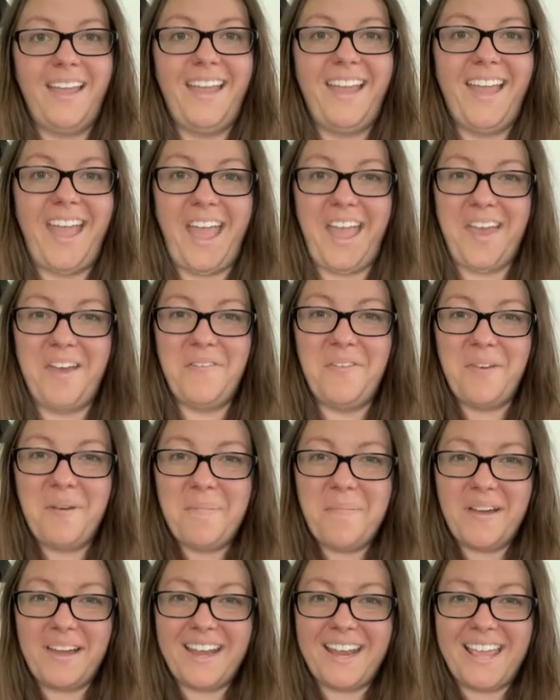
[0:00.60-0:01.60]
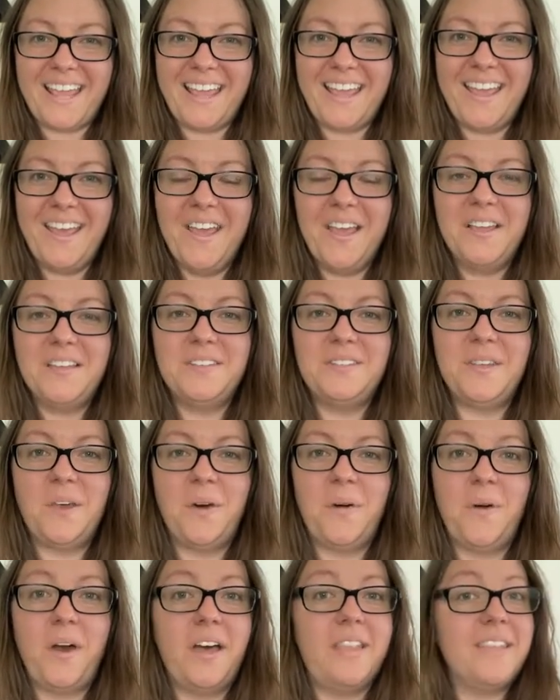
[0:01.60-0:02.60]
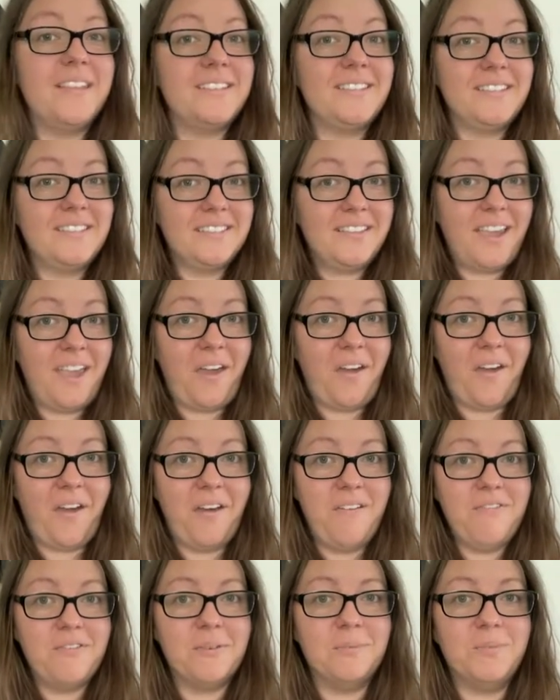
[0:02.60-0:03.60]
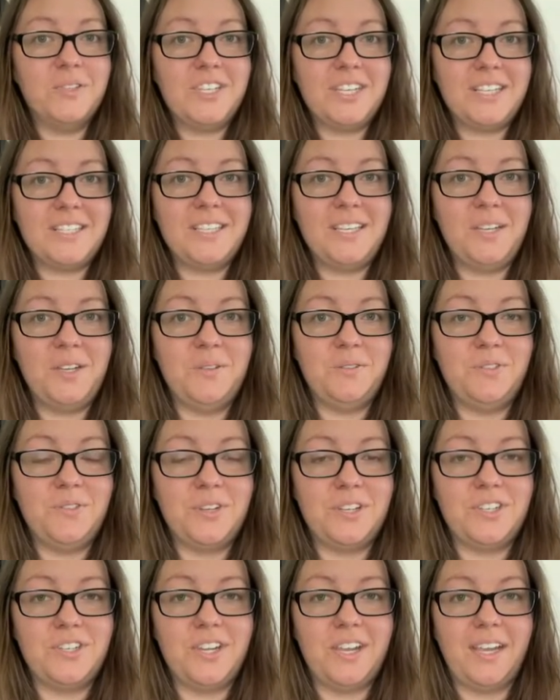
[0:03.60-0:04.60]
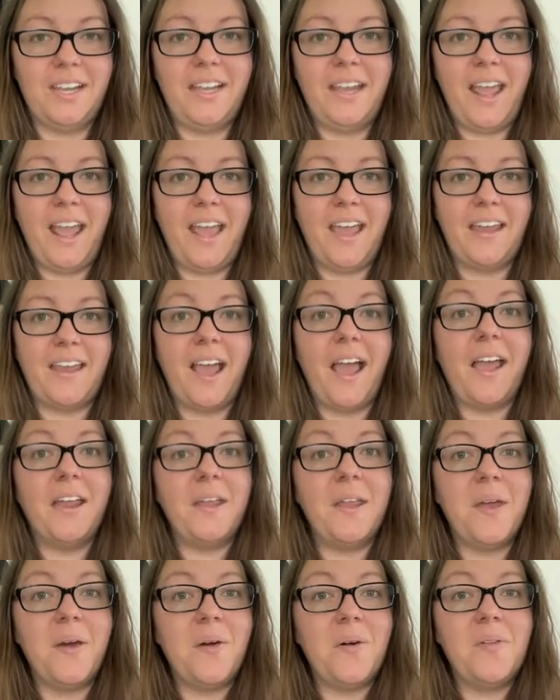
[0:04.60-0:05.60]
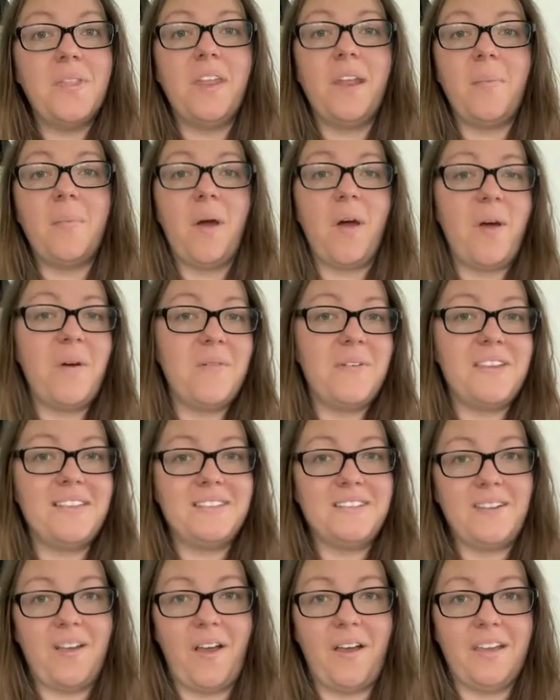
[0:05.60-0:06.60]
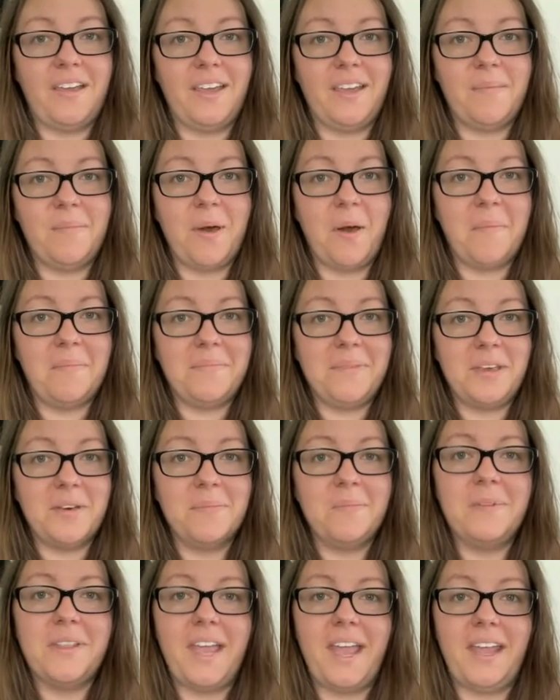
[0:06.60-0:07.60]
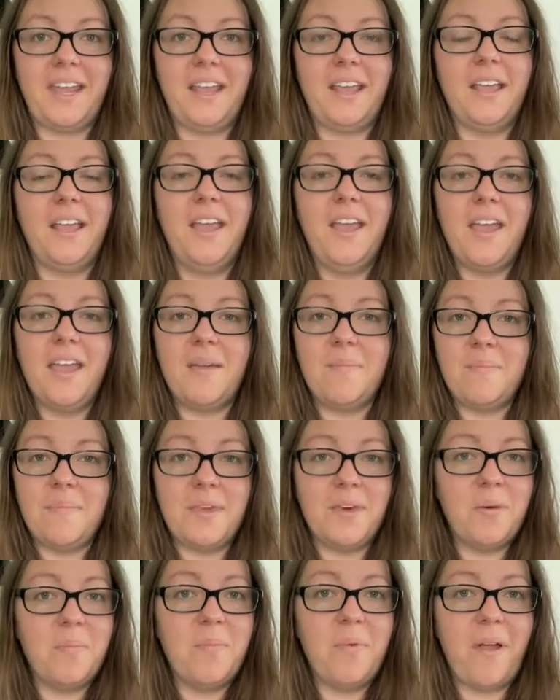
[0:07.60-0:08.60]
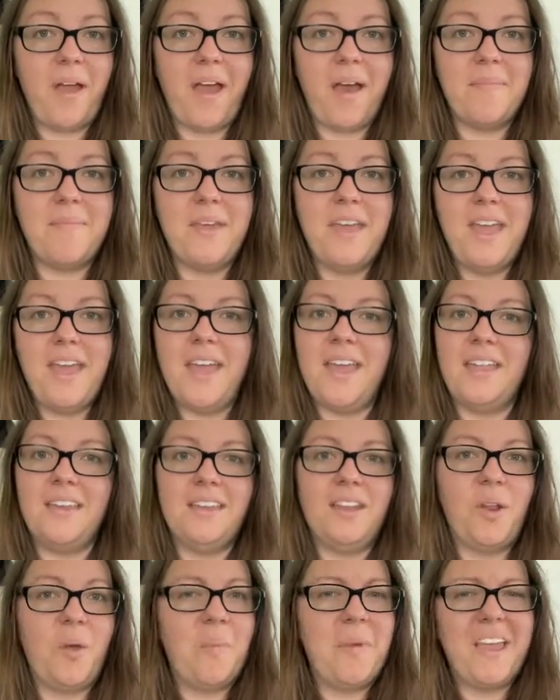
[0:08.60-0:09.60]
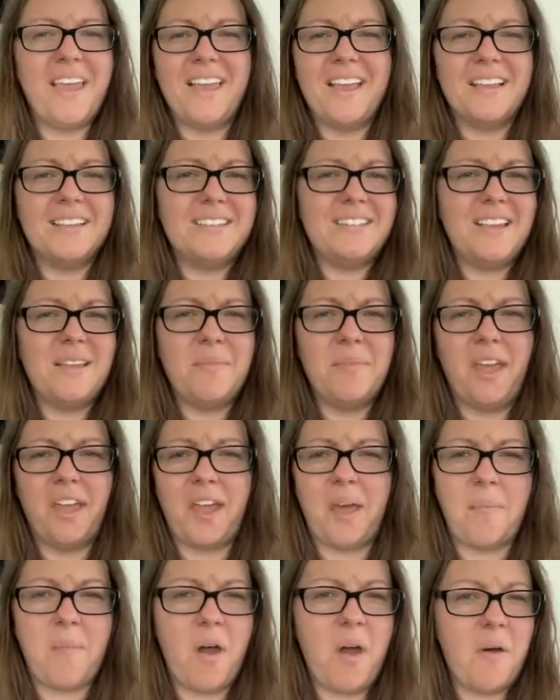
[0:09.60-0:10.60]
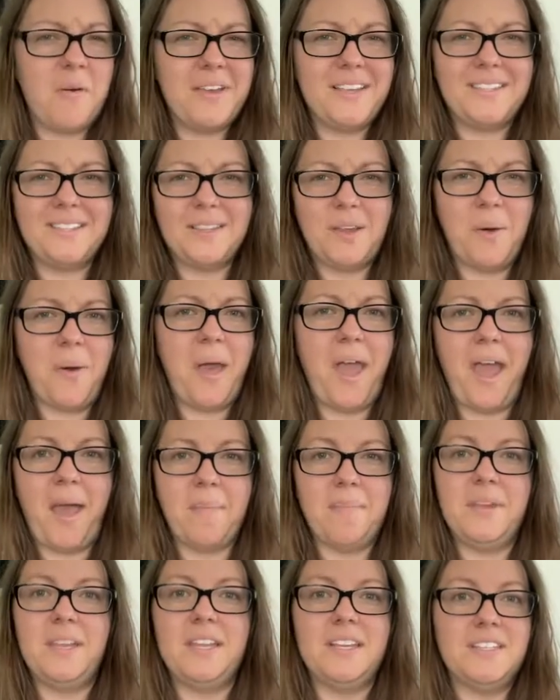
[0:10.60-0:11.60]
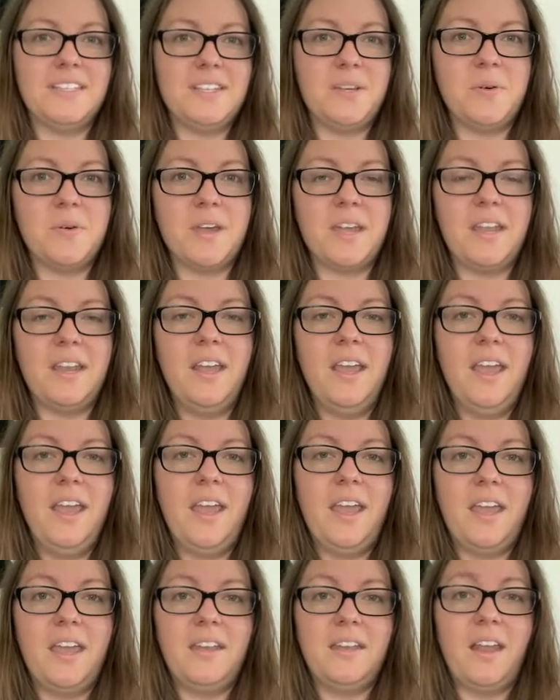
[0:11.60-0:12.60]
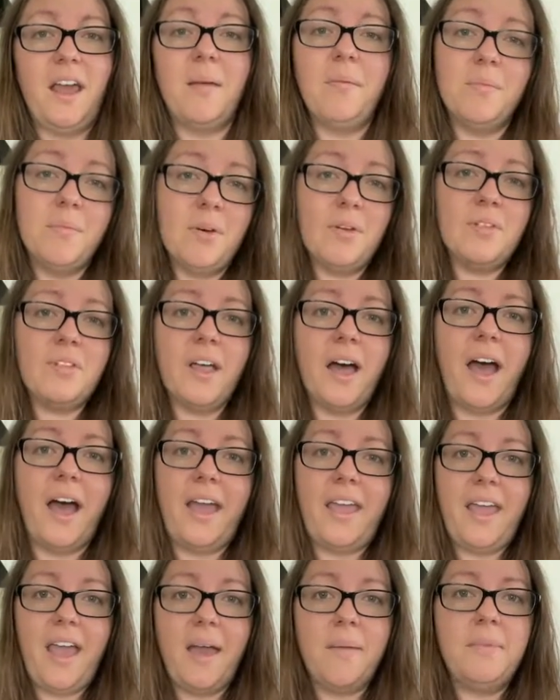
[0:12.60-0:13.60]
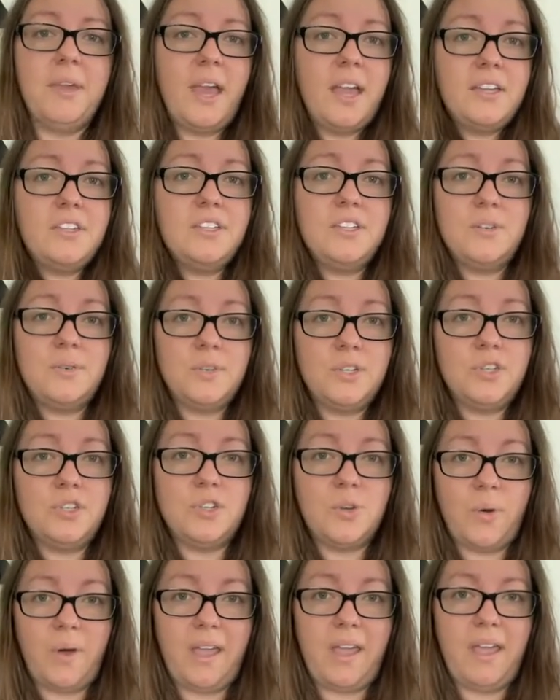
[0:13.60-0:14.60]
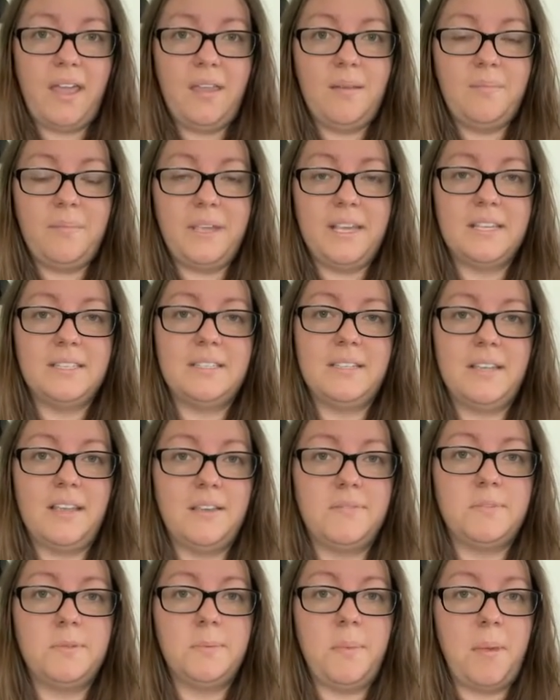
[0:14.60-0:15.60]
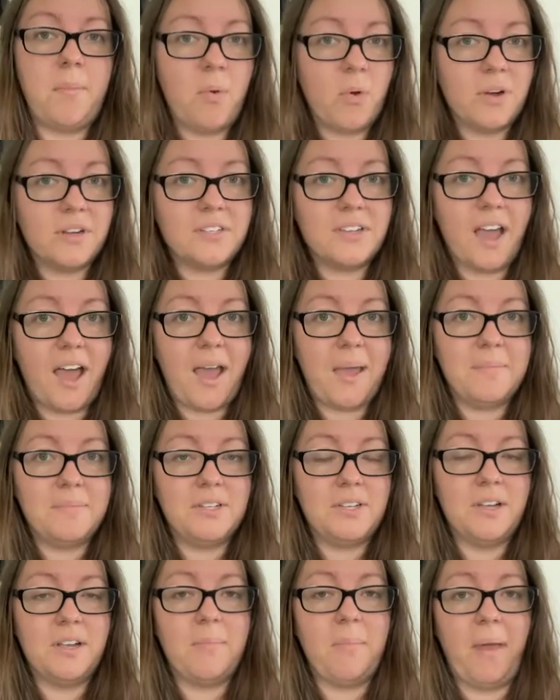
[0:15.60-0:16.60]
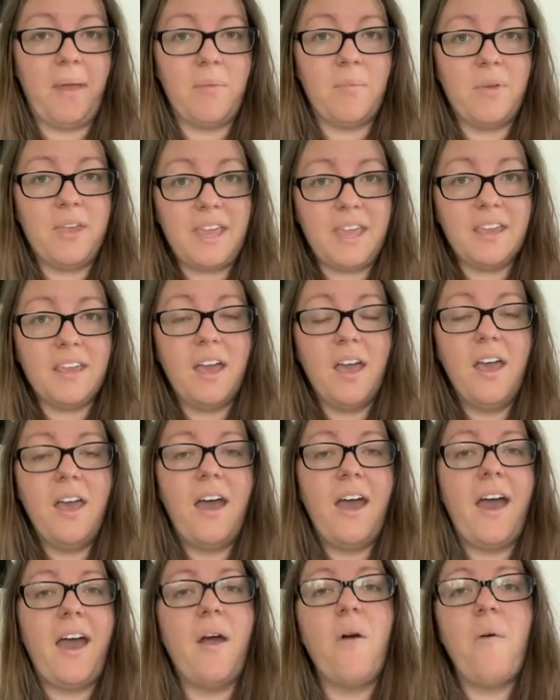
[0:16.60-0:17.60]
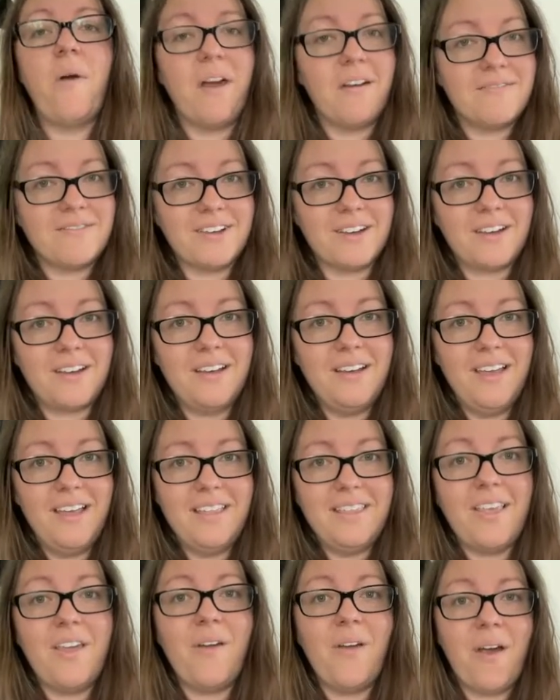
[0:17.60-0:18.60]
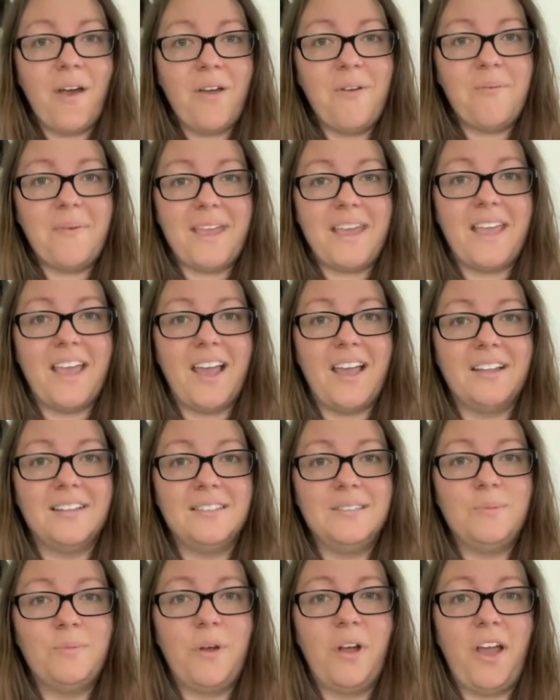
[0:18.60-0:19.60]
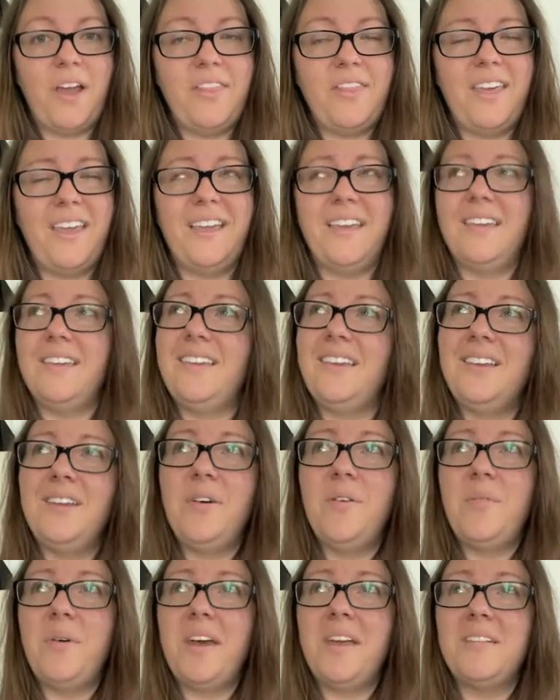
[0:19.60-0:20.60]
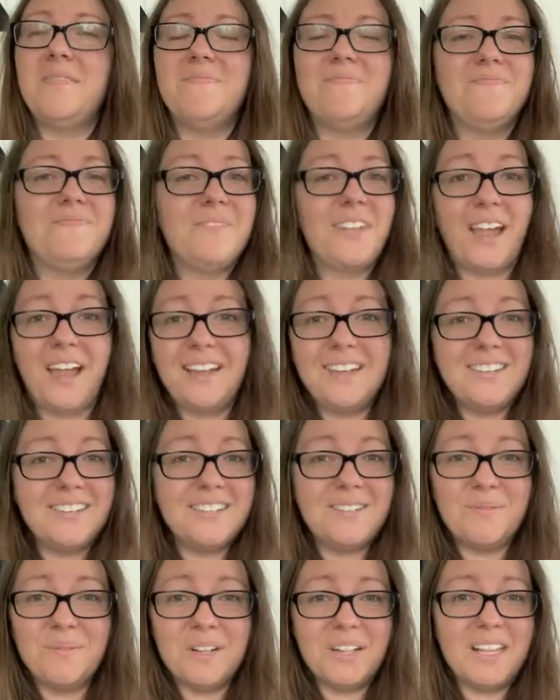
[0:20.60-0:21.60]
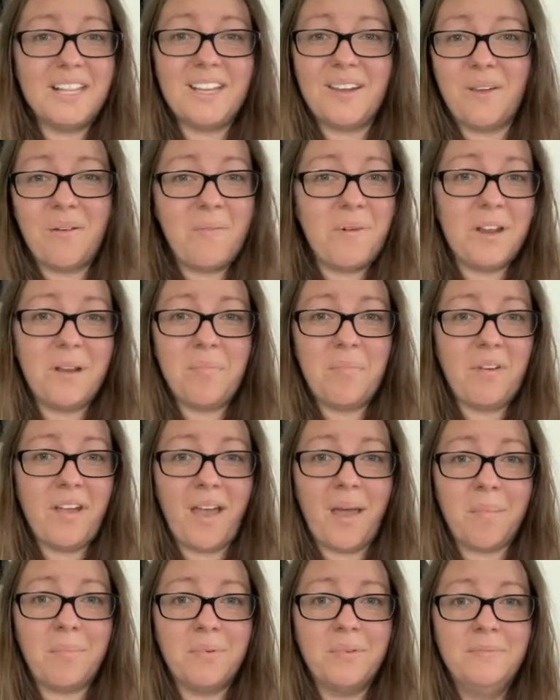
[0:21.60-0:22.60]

Hey everybody, so this is Kara from Cheesy Nutrition, and I know that I'm always talking about meal planning and meal prep and making it seem like I'm always so happy to do it, and I won't lie, I do enjoy it because it gives me more time during my week. However, there are weekends where I think, you know what, I just really don't want to prep.